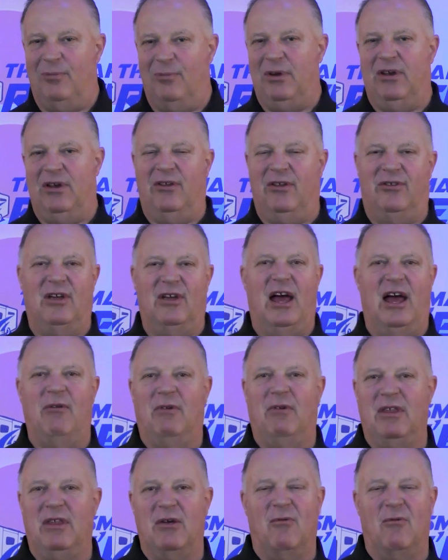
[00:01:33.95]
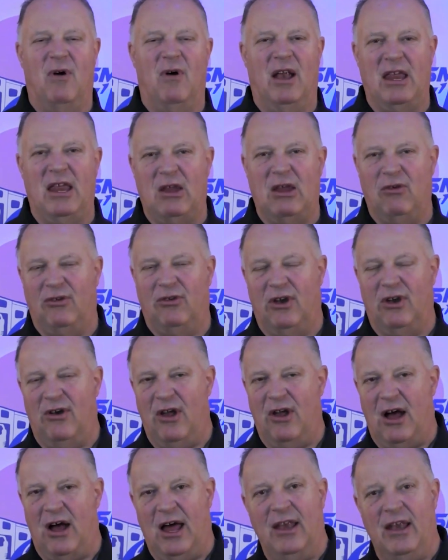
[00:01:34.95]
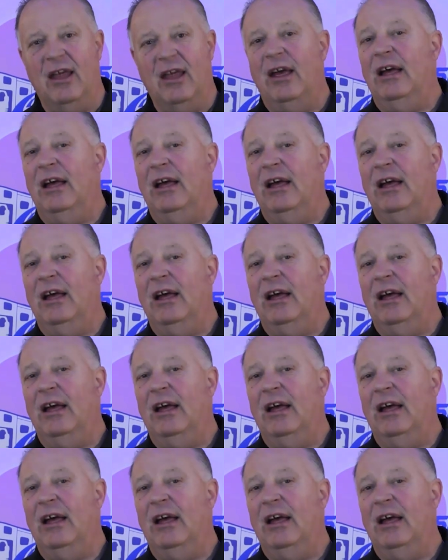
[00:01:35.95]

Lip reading: you decide whether you want to use it or not.